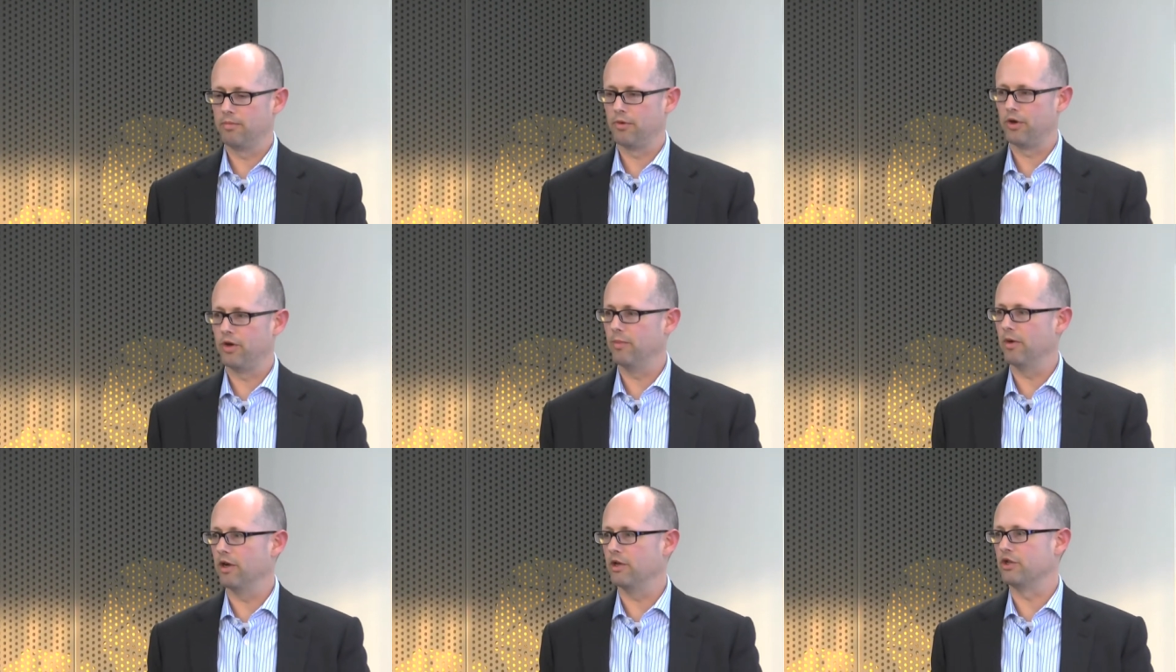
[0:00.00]

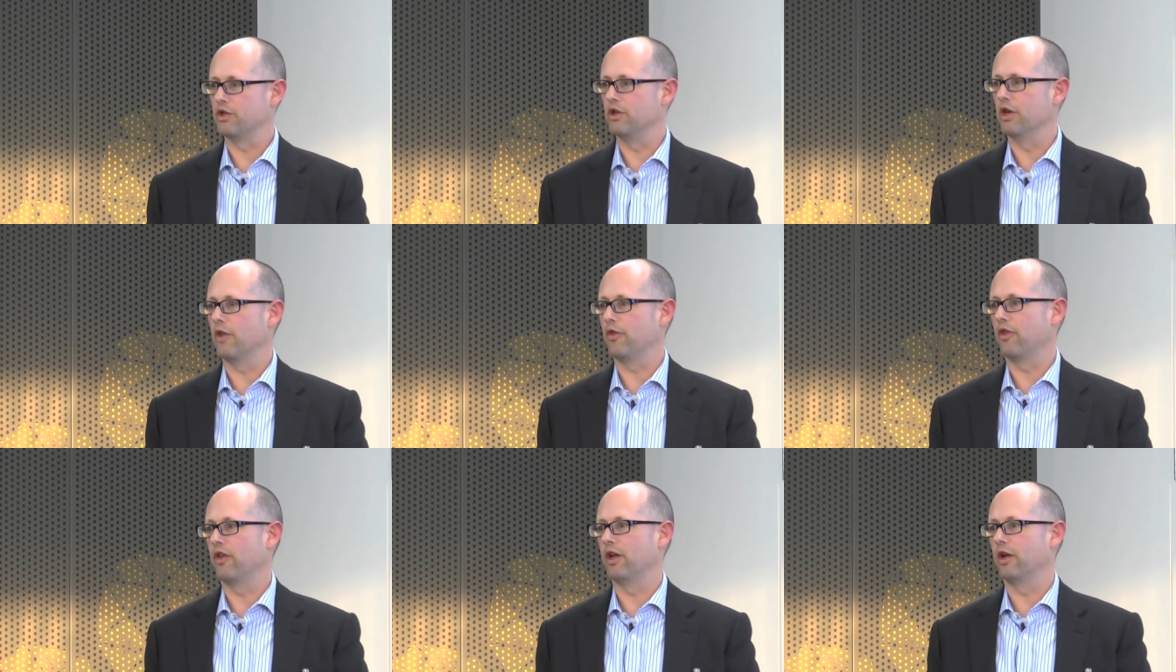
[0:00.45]
pretty much
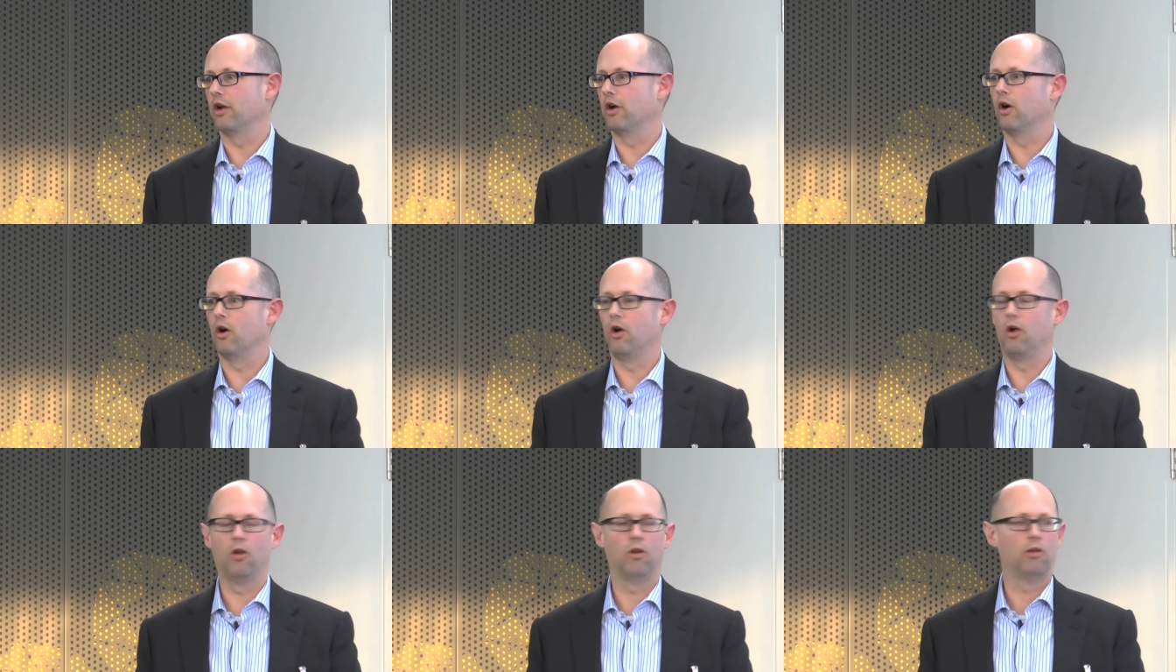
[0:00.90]
nothing
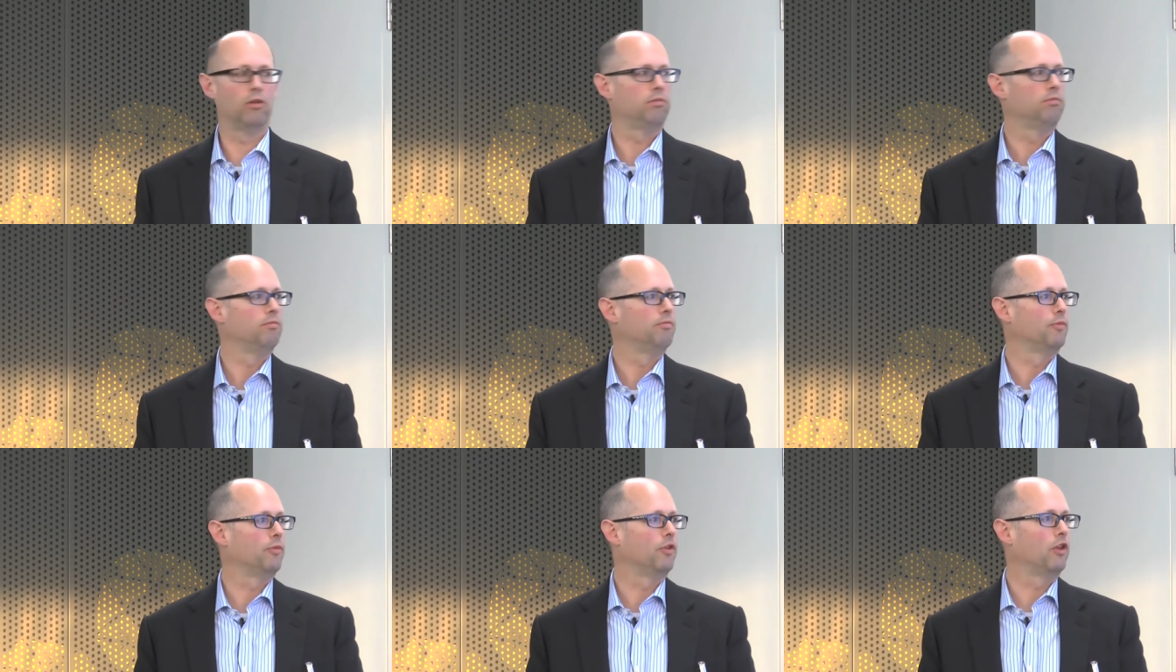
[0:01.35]

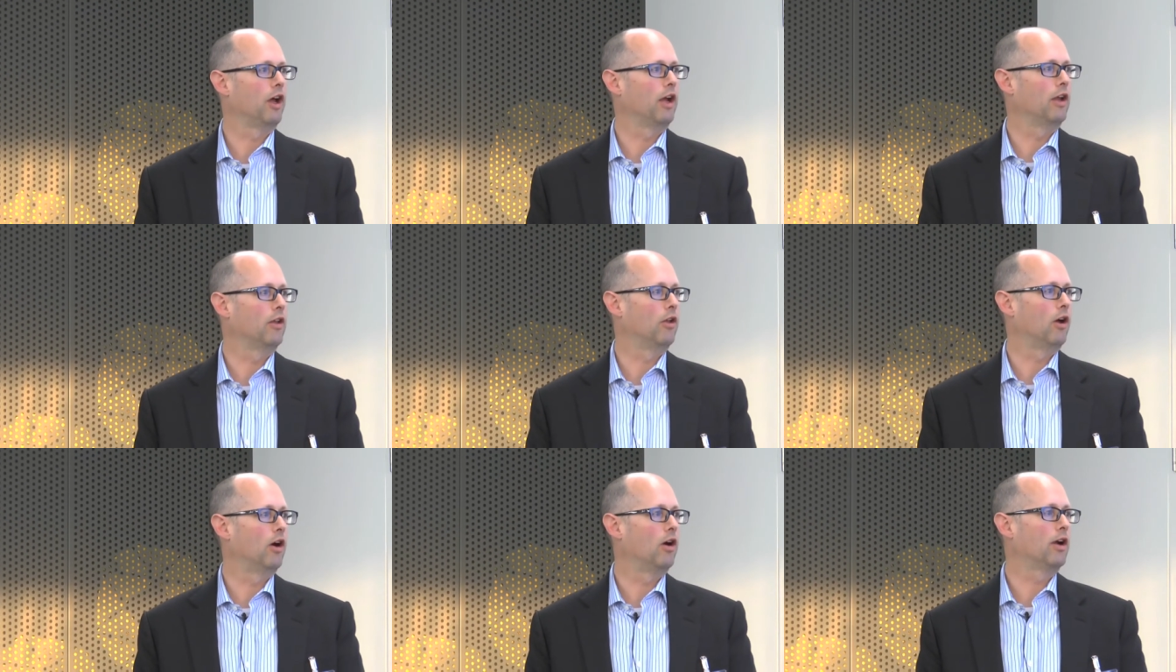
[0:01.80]
all
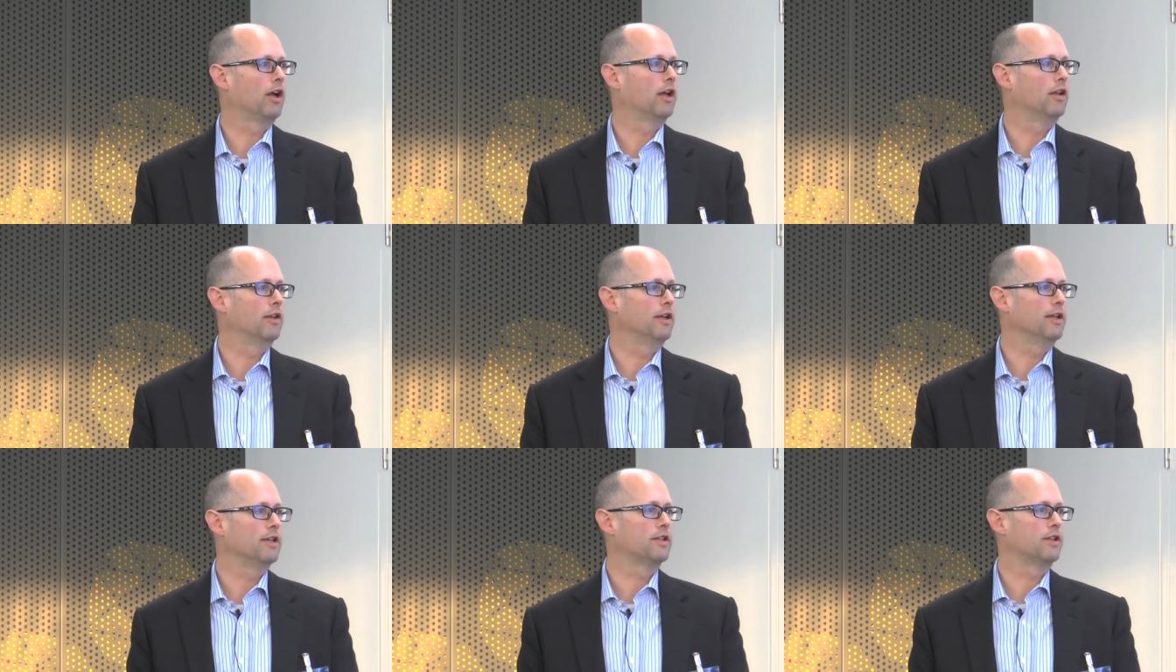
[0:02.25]
night long,
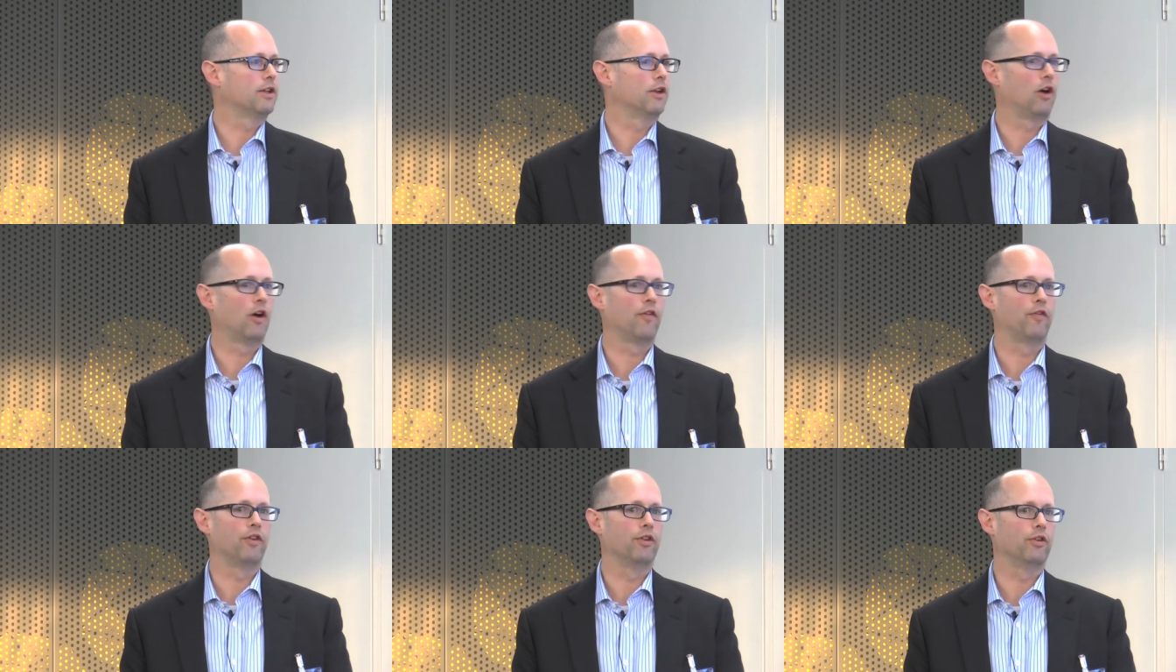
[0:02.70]
at least,
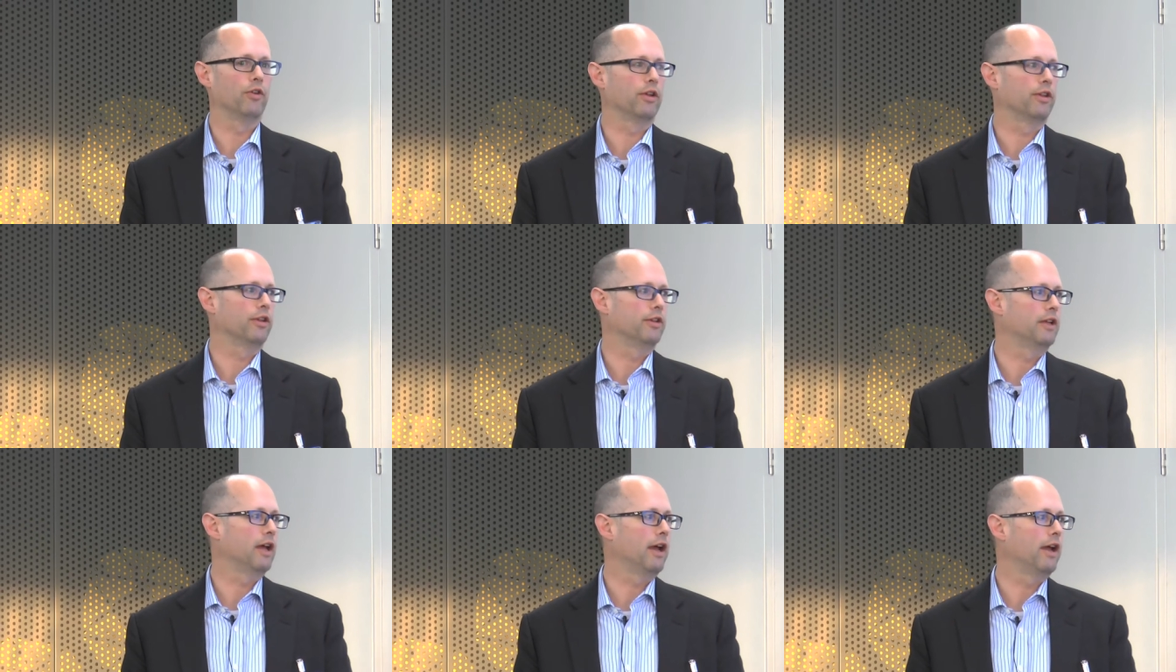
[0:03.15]
and often
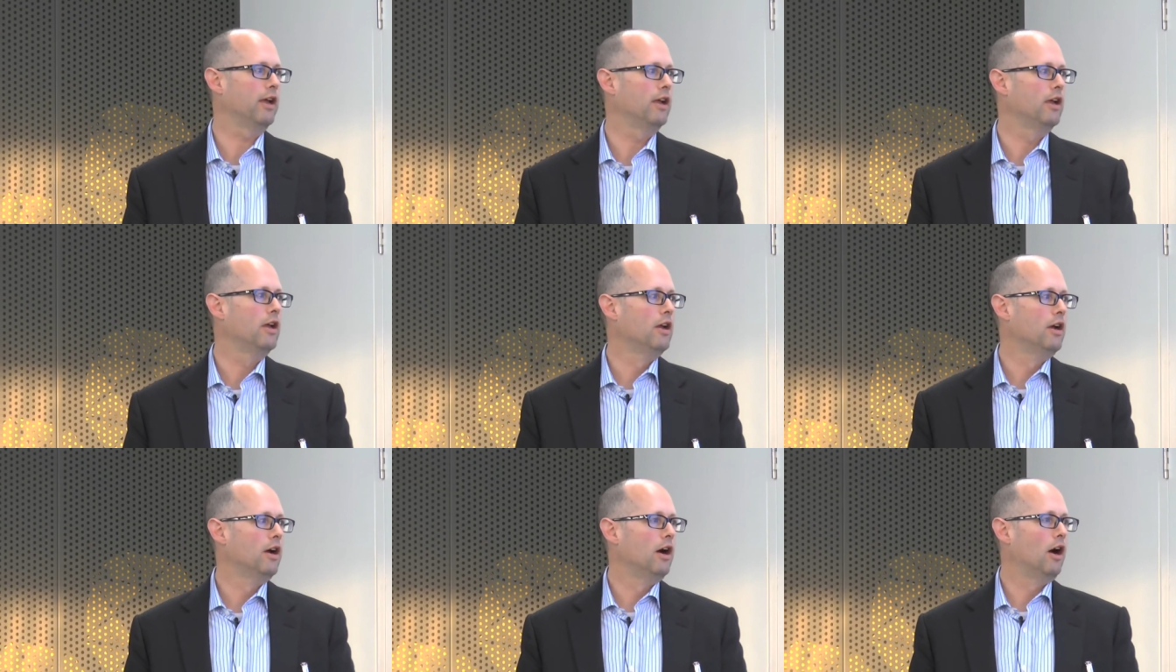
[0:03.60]
during the day.